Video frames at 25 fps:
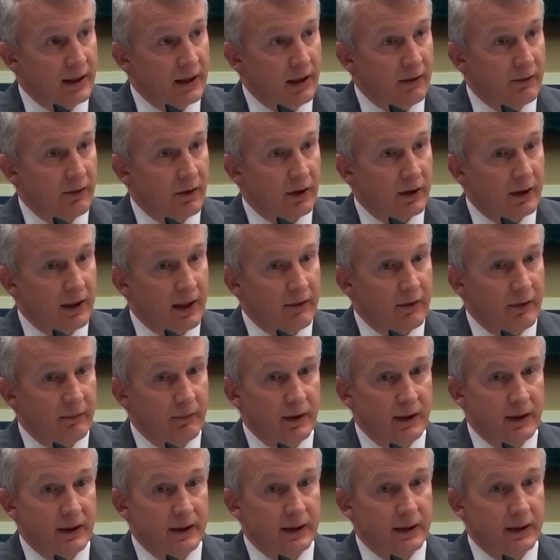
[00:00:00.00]
of our
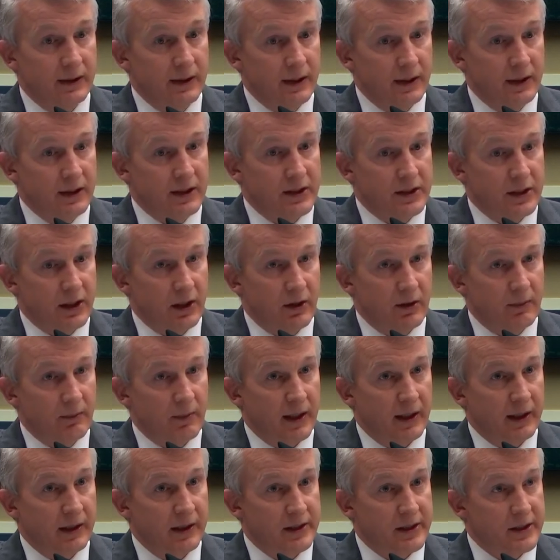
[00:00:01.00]
government and shared
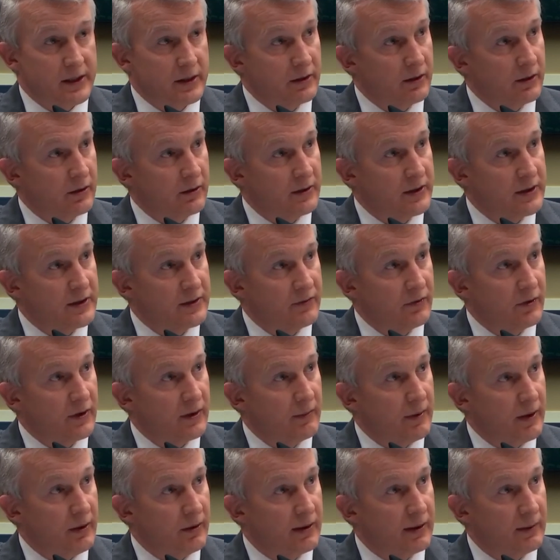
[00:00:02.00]
my concerns for the
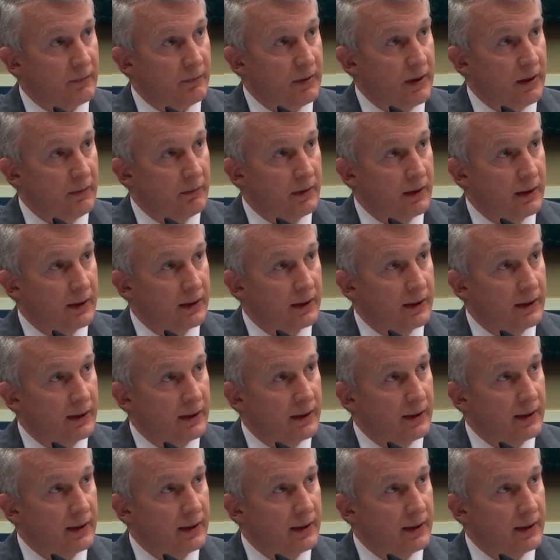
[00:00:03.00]
American public,